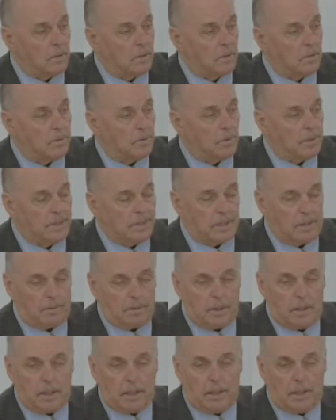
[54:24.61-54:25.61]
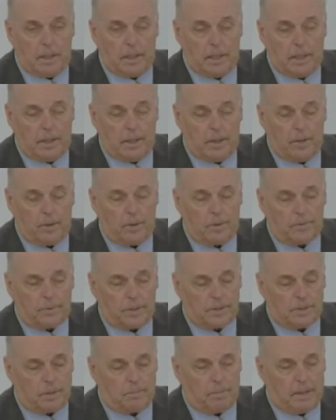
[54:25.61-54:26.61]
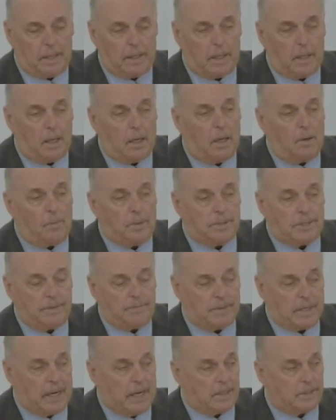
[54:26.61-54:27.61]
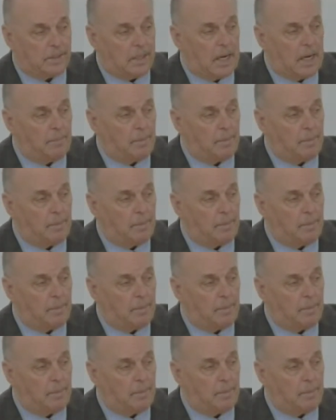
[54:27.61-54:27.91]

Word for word: So he said, in, in the earth, he said, men receive tithes, die.